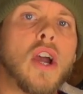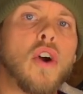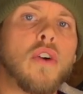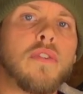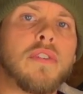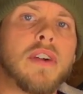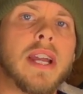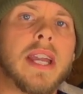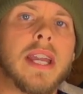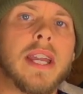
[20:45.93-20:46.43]

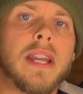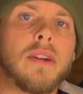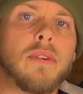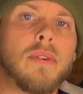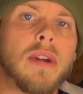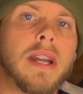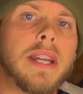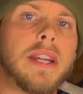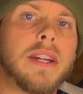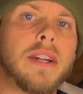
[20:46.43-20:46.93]
overhang
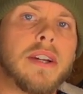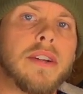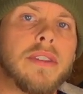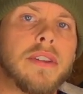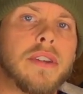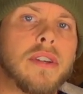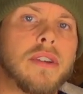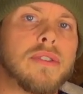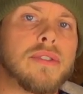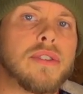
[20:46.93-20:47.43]
right here
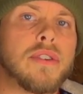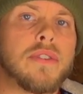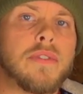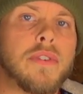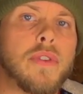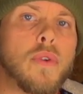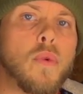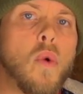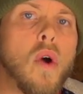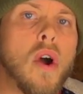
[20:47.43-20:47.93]
that goes over
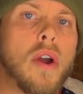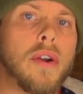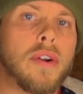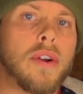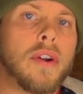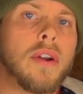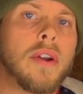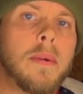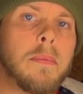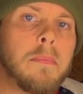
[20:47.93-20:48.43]
the water,